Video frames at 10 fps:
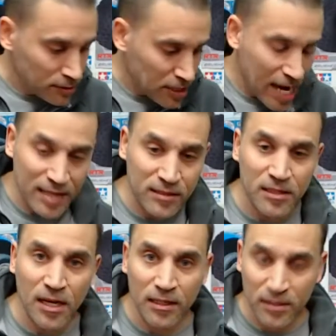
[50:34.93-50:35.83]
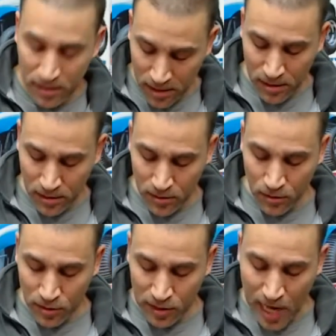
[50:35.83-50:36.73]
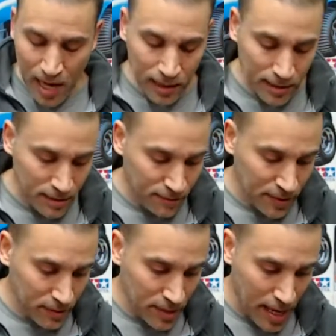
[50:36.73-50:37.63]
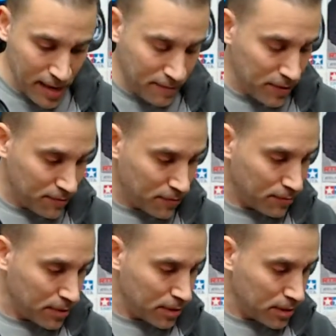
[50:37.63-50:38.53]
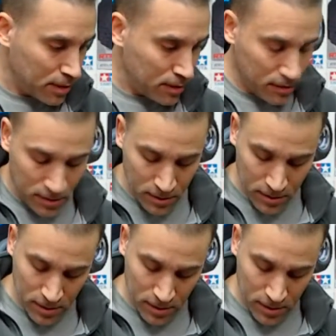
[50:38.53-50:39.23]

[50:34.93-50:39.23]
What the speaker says: Chassis on this thing's so solid, it feels heavy for what it is.